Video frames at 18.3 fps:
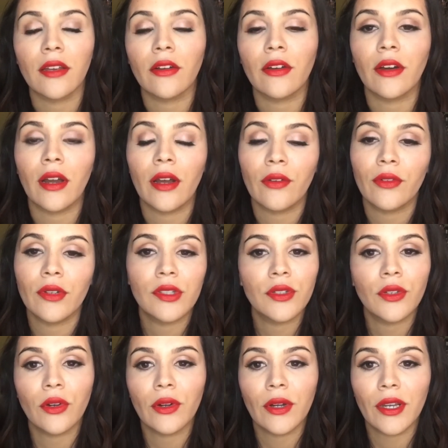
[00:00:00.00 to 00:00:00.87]
or I was
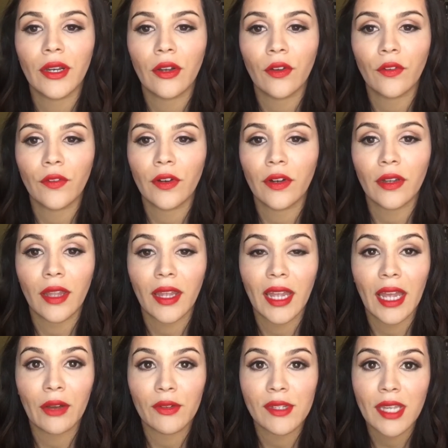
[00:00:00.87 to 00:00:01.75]
going over,
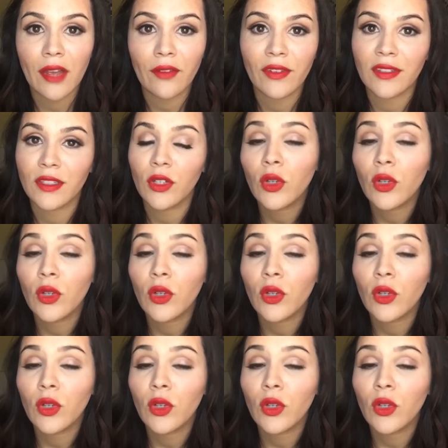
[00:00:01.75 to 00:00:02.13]
like, I was having